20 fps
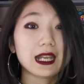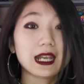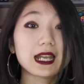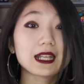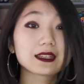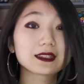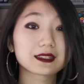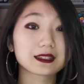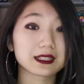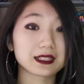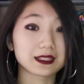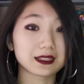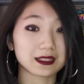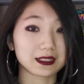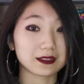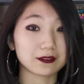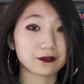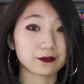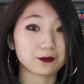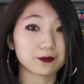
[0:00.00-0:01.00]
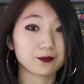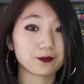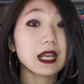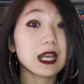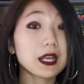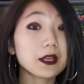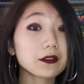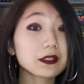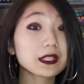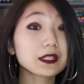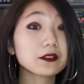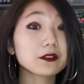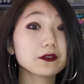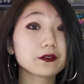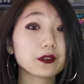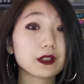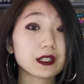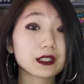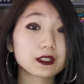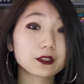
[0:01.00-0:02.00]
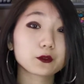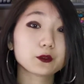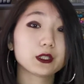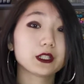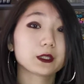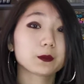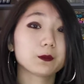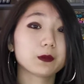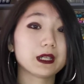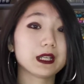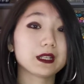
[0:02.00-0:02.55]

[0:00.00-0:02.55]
and they leave. How can you find the right